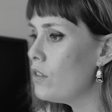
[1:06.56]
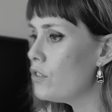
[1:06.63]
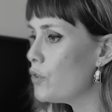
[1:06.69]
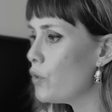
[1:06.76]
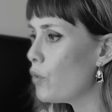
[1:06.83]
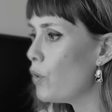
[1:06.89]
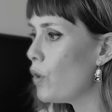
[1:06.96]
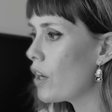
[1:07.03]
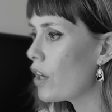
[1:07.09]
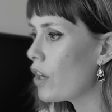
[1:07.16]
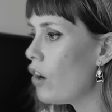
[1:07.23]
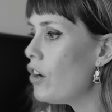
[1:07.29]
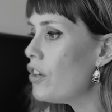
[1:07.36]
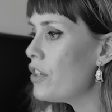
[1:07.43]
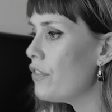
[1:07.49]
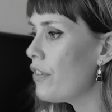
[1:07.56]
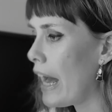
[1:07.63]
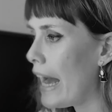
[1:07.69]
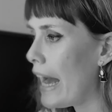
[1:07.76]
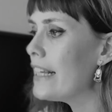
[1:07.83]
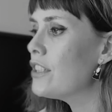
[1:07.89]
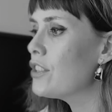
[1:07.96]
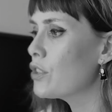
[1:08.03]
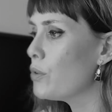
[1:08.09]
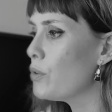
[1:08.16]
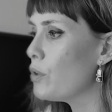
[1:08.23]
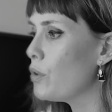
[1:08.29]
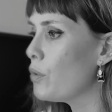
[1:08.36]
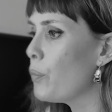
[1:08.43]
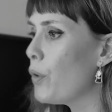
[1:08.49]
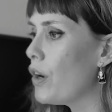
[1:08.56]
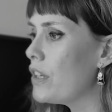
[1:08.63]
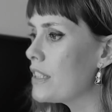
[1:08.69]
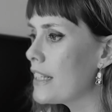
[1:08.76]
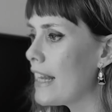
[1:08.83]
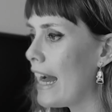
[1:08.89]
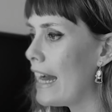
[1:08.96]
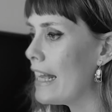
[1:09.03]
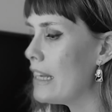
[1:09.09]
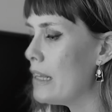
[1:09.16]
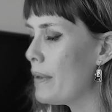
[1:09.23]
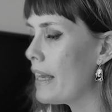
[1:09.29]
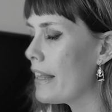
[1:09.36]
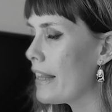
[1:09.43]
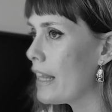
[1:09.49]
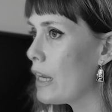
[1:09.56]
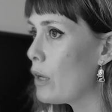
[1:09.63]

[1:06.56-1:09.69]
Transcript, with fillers: So, God of High School was an anime that I